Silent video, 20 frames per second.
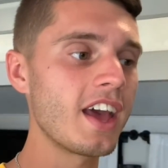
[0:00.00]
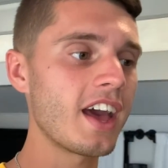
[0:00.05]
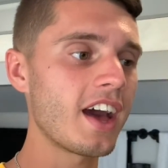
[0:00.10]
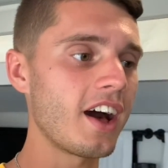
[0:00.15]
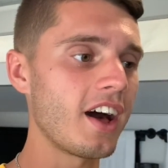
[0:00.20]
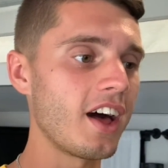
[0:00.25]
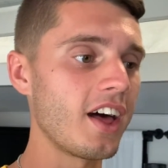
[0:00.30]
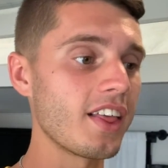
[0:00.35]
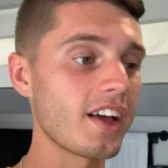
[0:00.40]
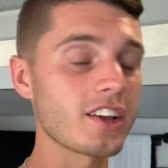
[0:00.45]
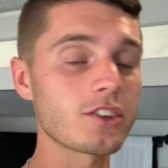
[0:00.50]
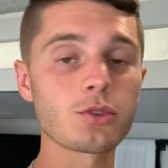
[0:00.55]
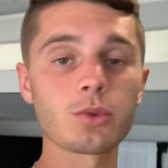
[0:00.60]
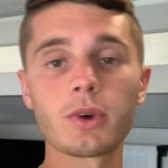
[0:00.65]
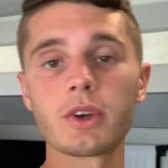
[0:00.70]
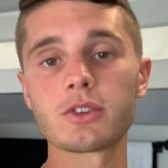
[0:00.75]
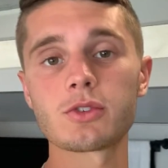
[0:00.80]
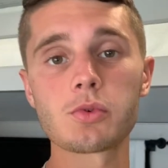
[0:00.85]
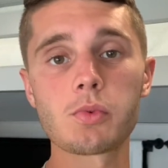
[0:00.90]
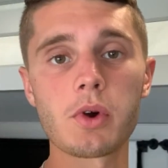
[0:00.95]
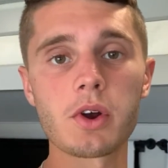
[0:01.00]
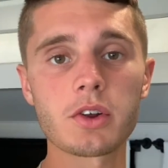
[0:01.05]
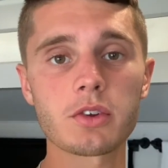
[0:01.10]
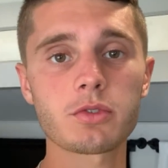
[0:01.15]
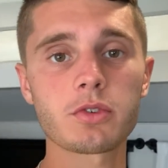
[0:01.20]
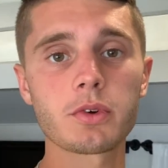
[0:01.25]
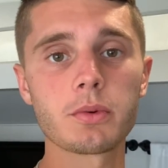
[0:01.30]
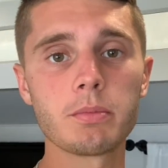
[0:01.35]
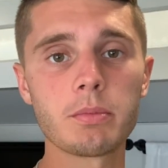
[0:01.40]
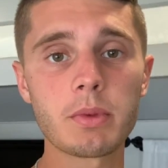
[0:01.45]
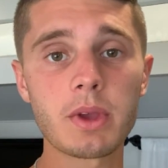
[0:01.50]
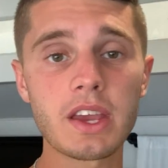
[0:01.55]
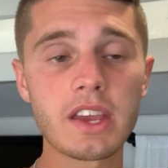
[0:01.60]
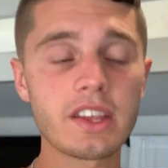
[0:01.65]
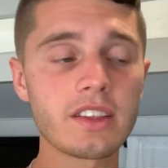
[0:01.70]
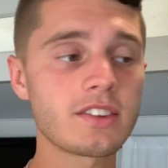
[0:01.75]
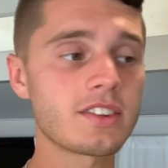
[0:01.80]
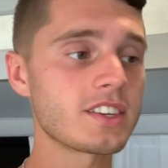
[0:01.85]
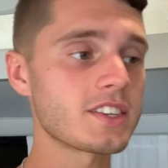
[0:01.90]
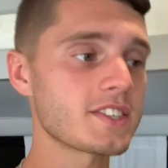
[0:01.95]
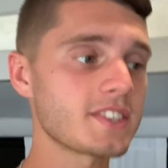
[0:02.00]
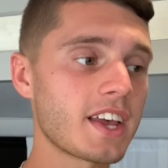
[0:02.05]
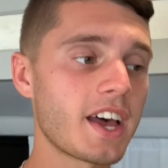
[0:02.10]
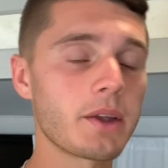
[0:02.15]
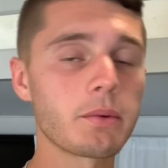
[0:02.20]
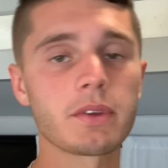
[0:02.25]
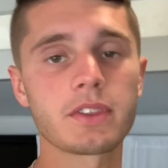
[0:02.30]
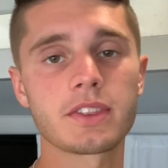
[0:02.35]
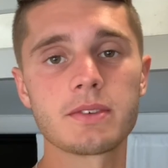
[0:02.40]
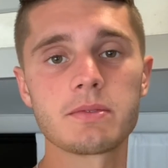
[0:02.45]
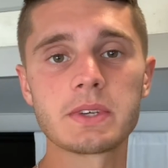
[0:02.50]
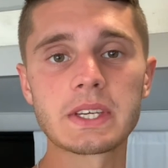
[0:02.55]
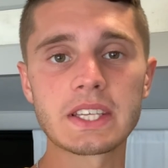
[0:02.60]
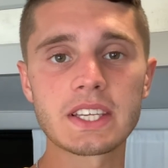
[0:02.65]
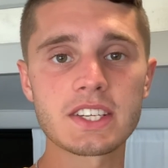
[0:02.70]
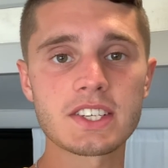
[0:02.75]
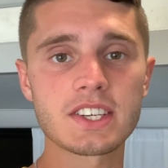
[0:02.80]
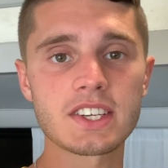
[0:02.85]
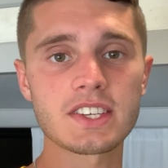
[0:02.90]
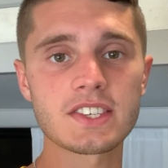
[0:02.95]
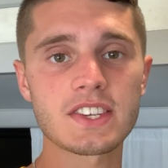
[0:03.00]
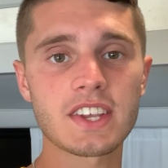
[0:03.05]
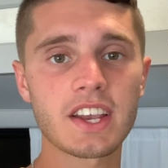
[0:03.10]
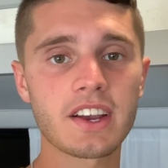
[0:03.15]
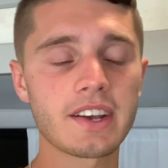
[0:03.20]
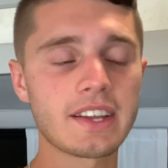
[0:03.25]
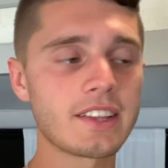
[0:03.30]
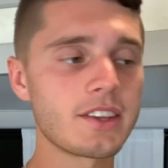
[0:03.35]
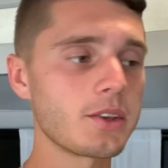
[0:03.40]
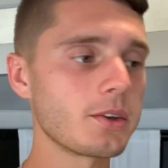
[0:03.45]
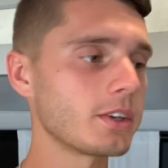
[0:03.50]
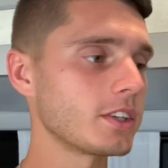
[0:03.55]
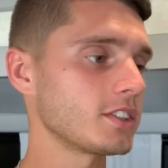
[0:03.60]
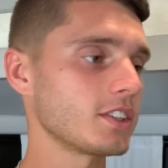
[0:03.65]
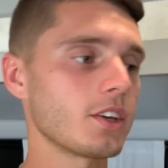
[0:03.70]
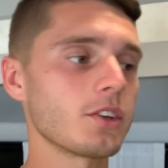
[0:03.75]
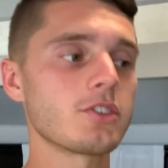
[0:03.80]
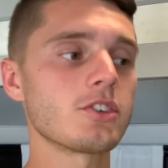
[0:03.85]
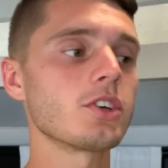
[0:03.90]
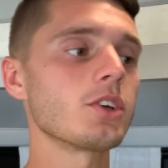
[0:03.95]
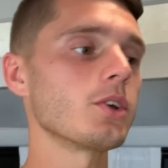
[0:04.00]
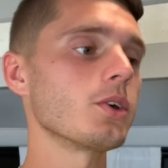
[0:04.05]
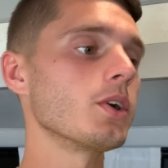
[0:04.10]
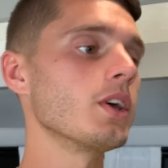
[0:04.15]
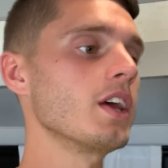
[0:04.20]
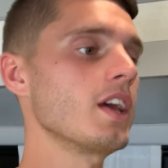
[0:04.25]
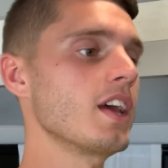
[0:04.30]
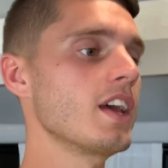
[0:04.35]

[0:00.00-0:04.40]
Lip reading: That's what's worked for me to sign with the Villages here in the USL 2.